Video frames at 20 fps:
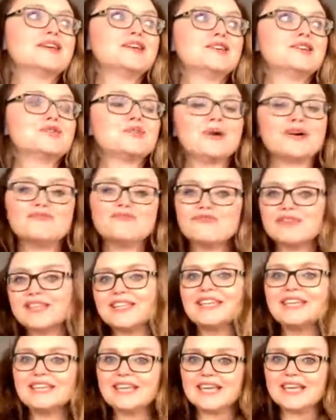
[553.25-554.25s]
So I
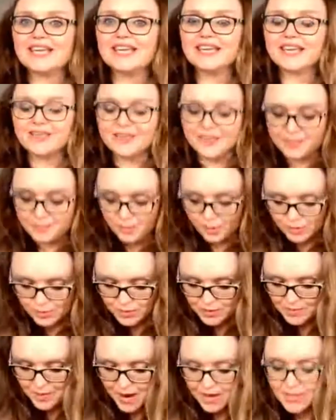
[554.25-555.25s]
really like the
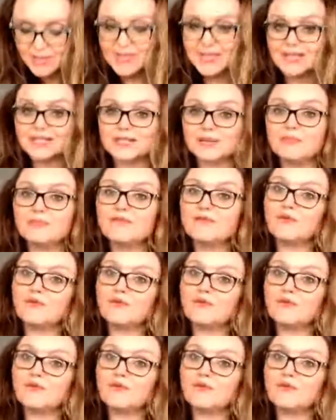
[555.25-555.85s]
PodoSmart system